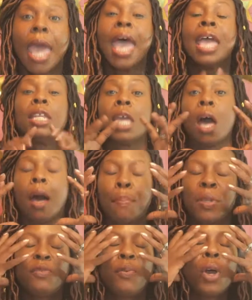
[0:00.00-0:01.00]
And it
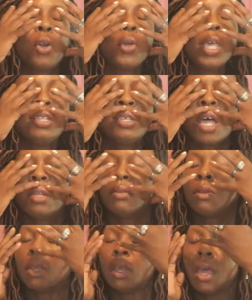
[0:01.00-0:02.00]
happens for a
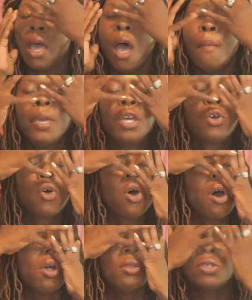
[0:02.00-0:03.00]
reason.
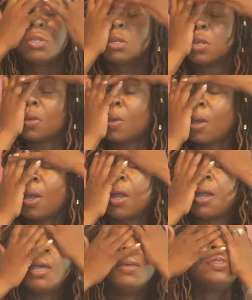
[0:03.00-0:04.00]
Because
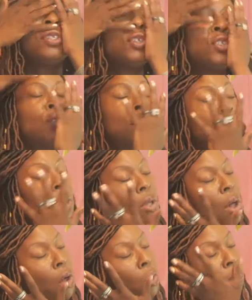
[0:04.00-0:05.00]
Sista
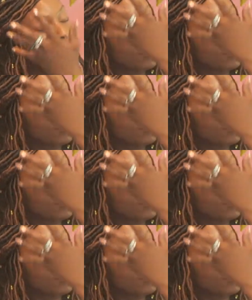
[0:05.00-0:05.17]
Meoh